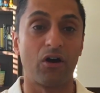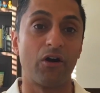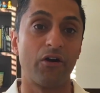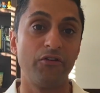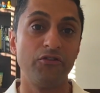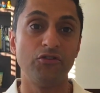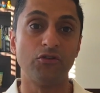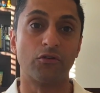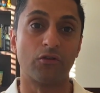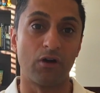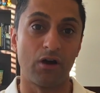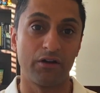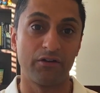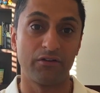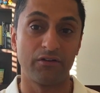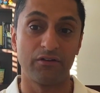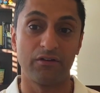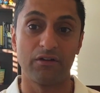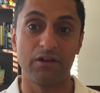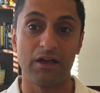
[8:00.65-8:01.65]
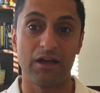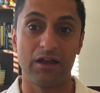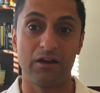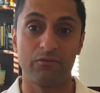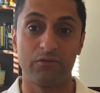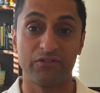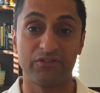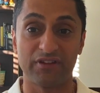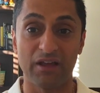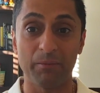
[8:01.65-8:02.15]
our neuron
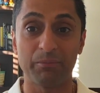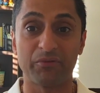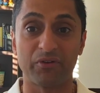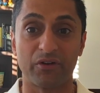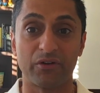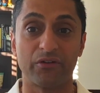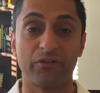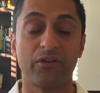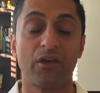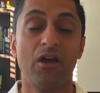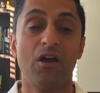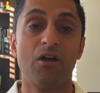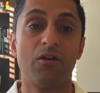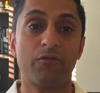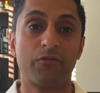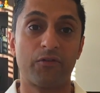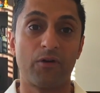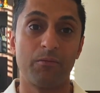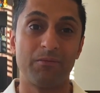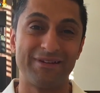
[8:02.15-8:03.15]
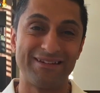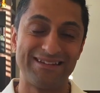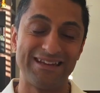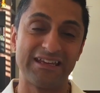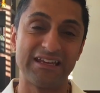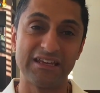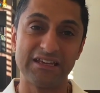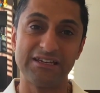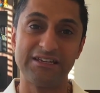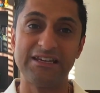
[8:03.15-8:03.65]
receptors from
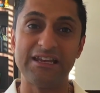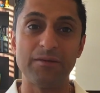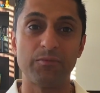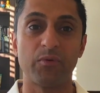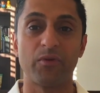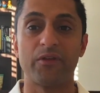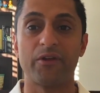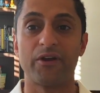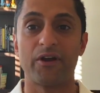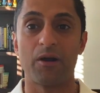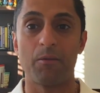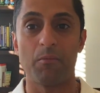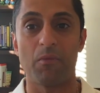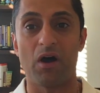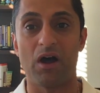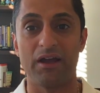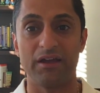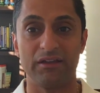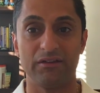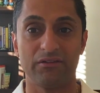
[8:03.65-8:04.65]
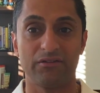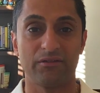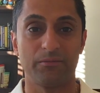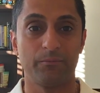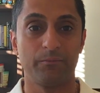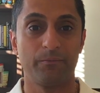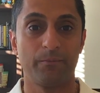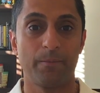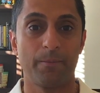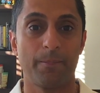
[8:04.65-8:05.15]
digging deep within our minds.
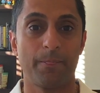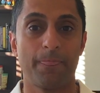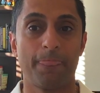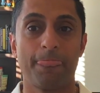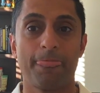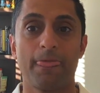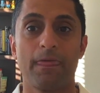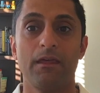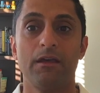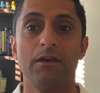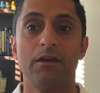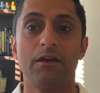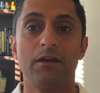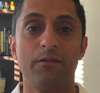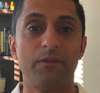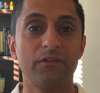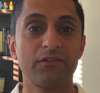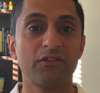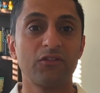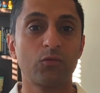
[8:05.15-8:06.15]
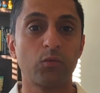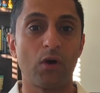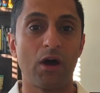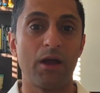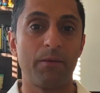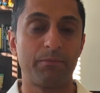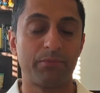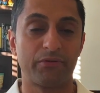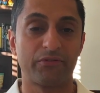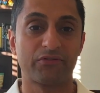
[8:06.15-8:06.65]
This is
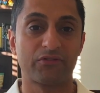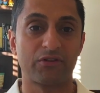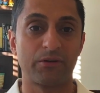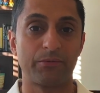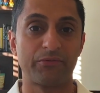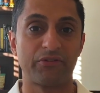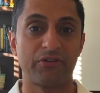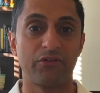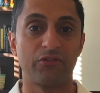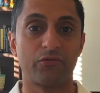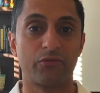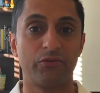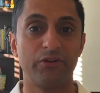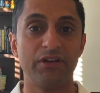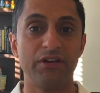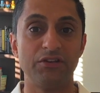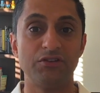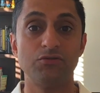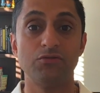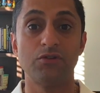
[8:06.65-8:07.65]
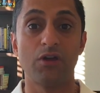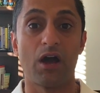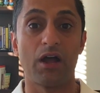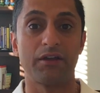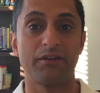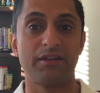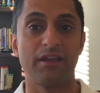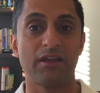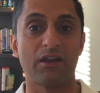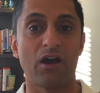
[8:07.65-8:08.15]
why prescriptions read, do
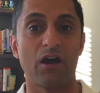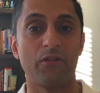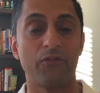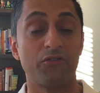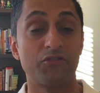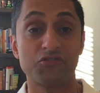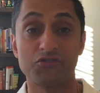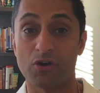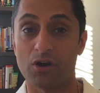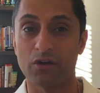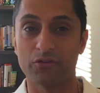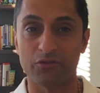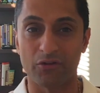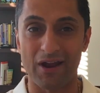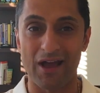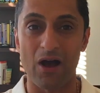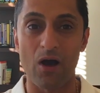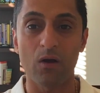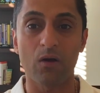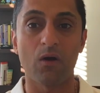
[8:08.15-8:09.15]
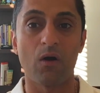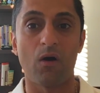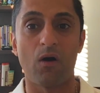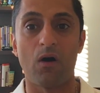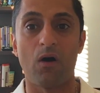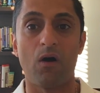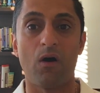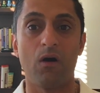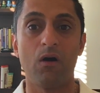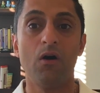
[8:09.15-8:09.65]
not take other drugs or
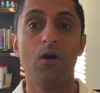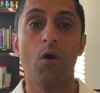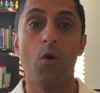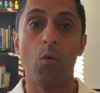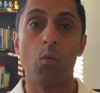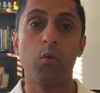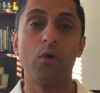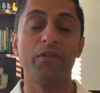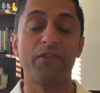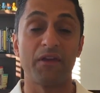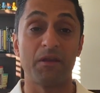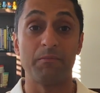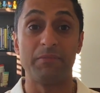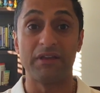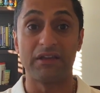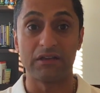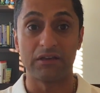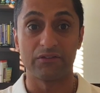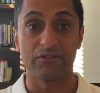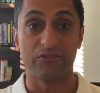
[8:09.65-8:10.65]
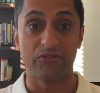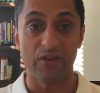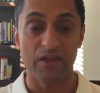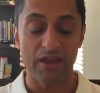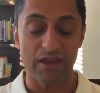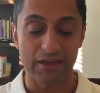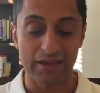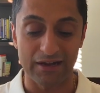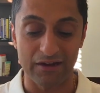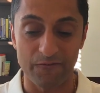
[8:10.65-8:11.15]
alcohol with it, because
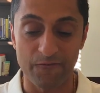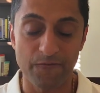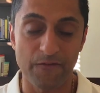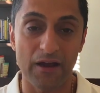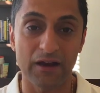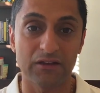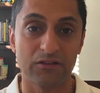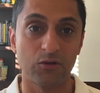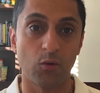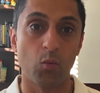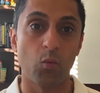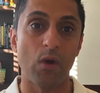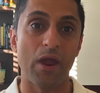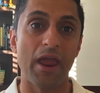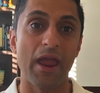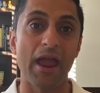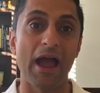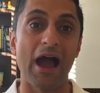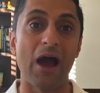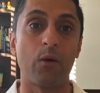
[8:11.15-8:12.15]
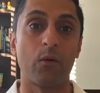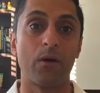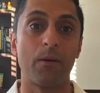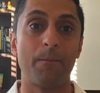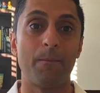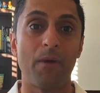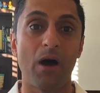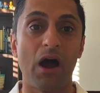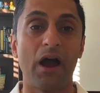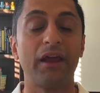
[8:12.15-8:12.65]
they can affect the way our
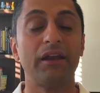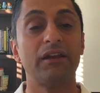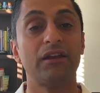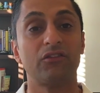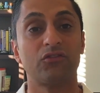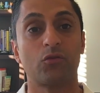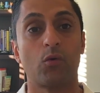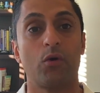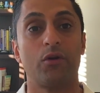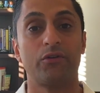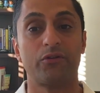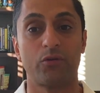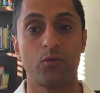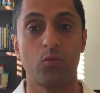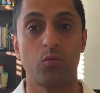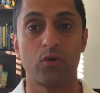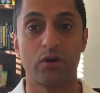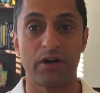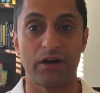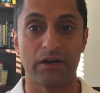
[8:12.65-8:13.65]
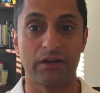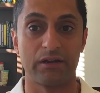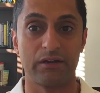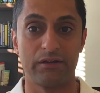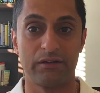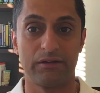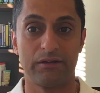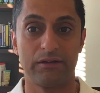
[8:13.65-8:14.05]
mind is going to work.